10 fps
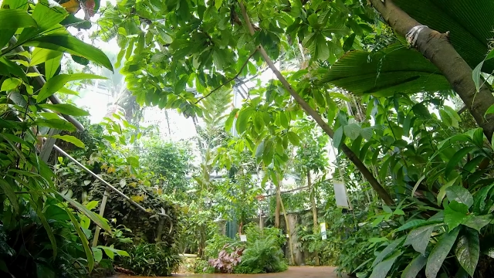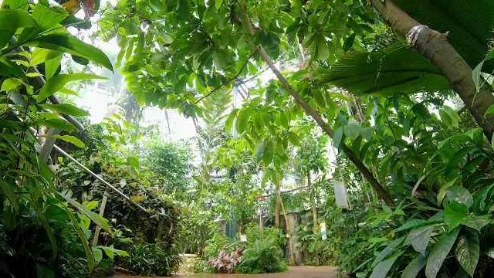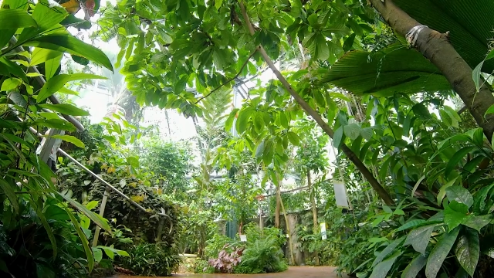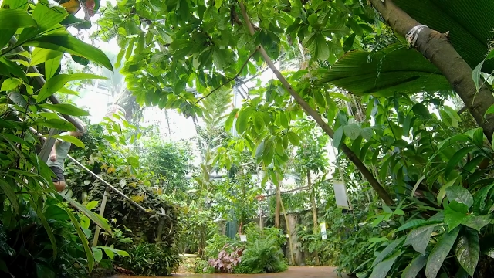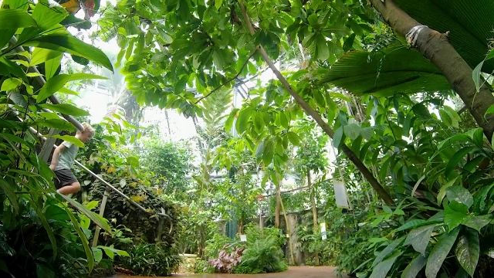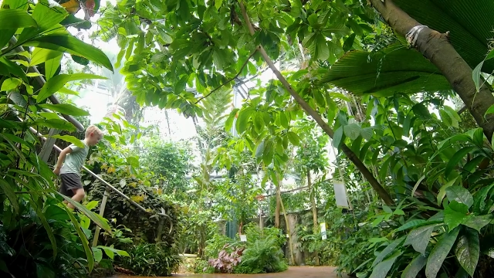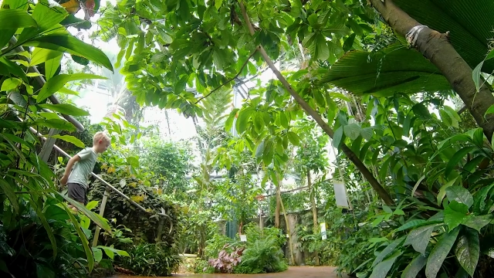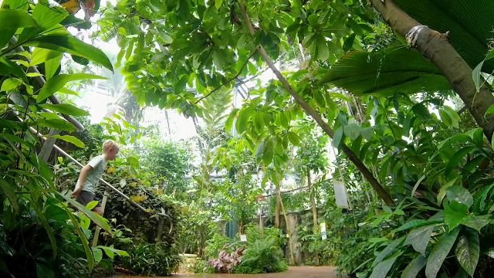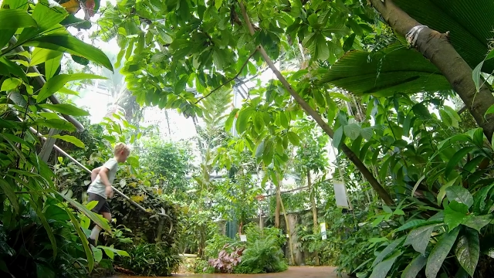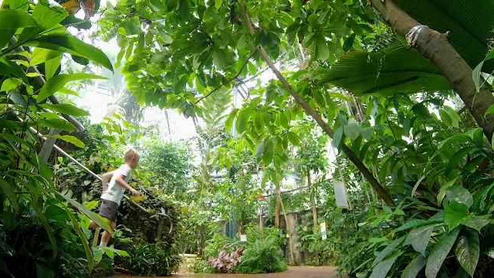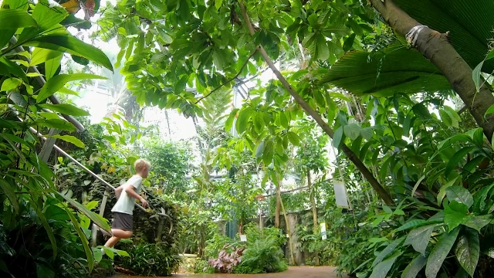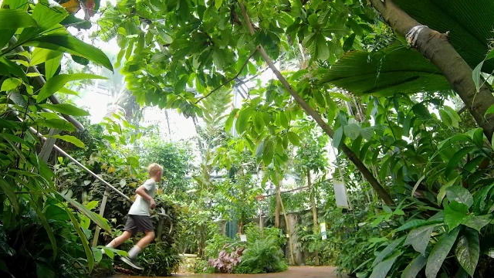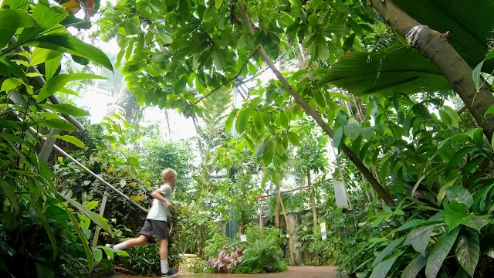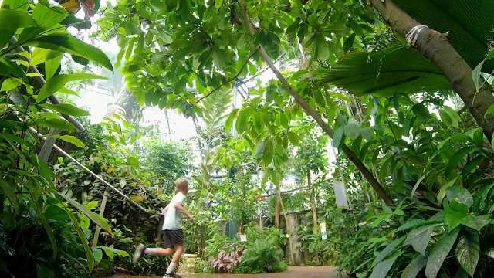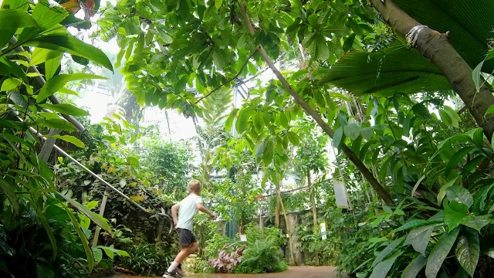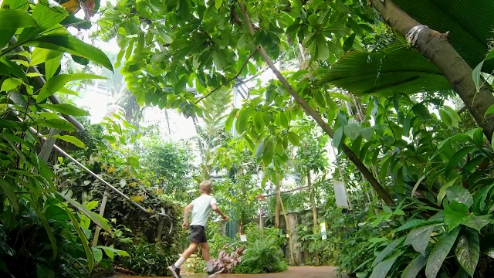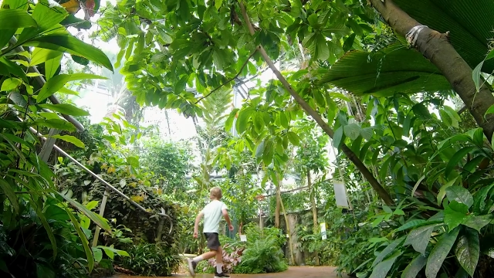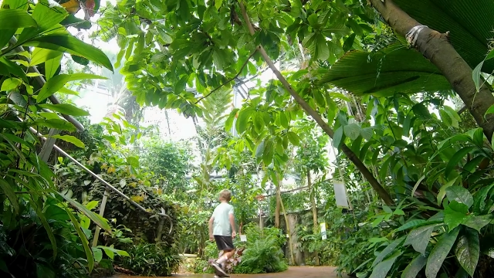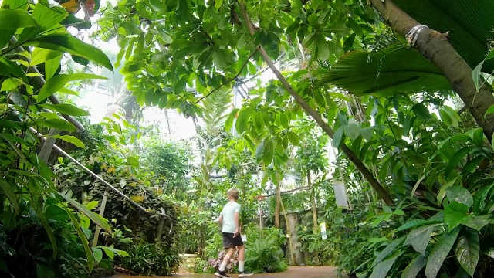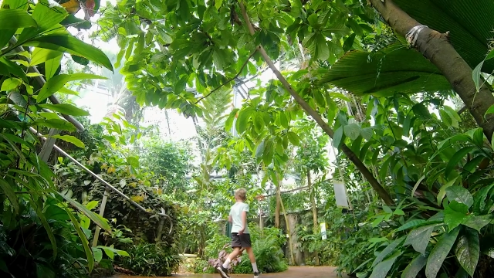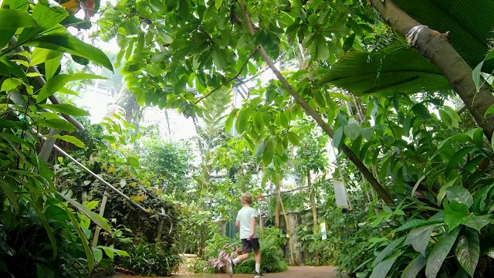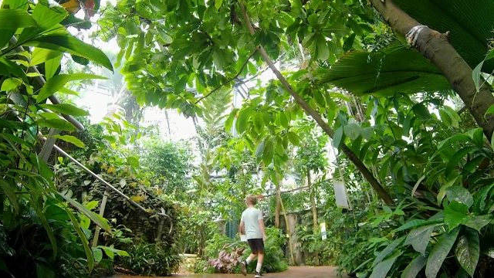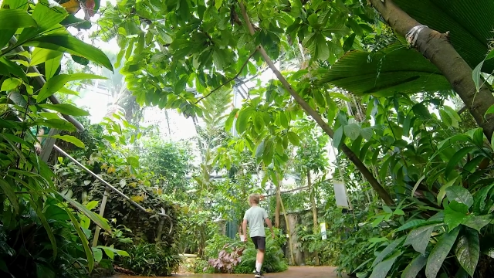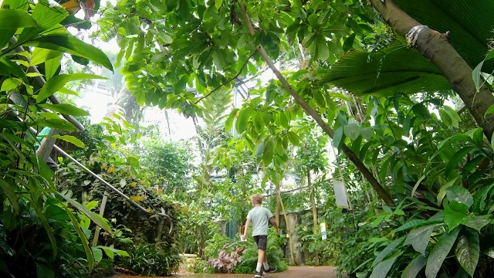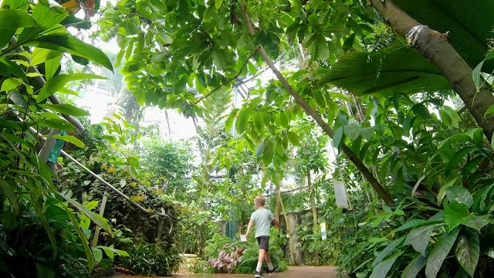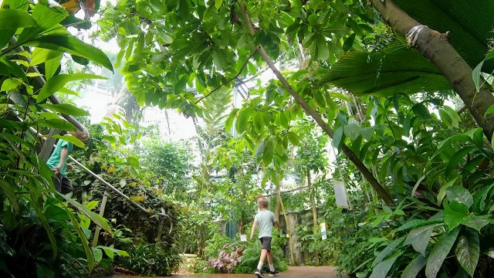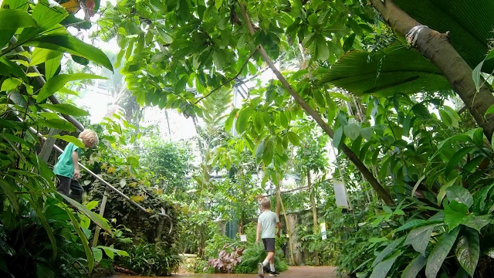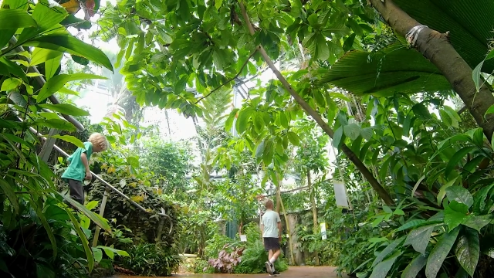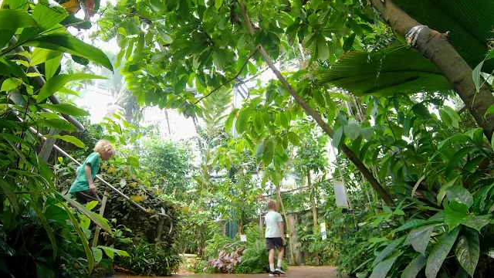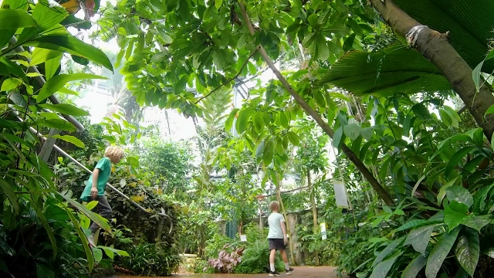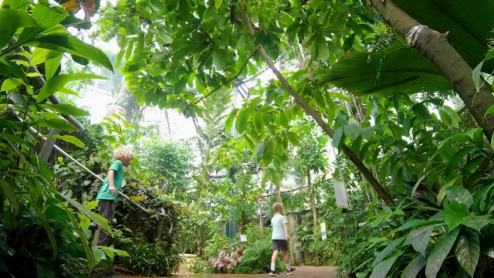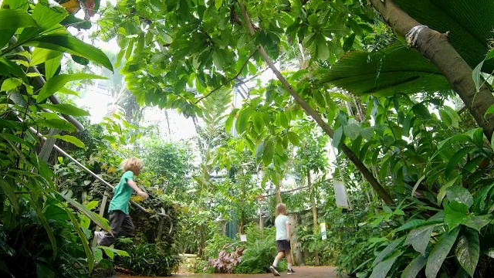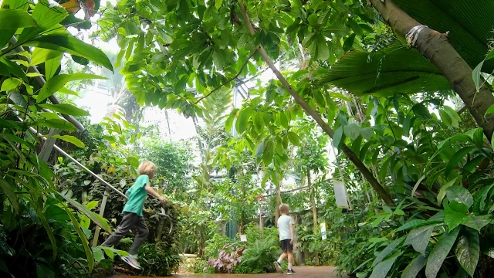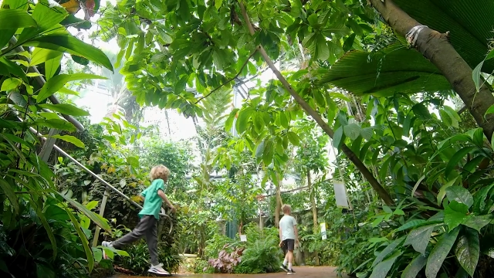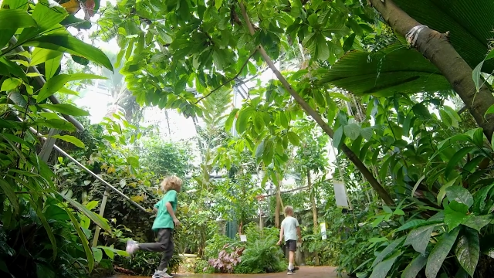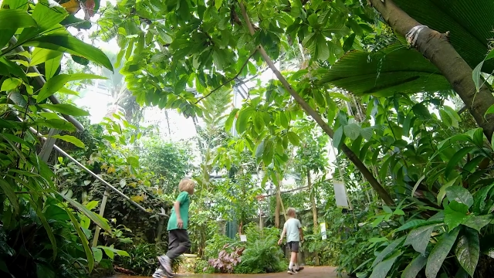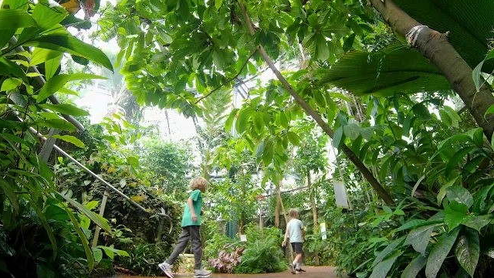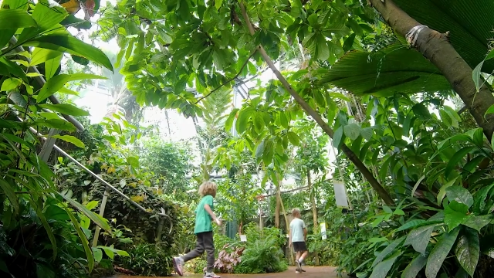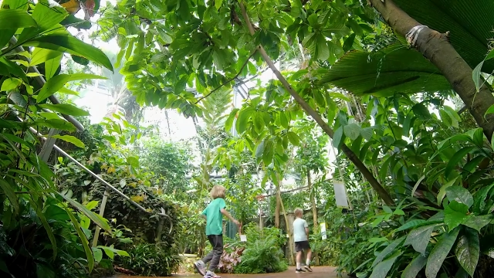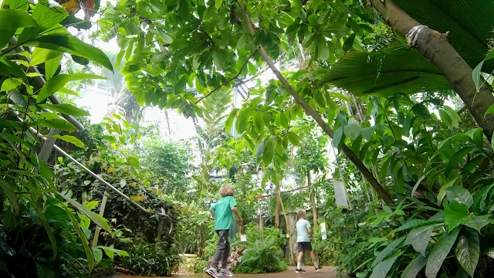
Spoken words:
No face is visible, so there are no lips to read.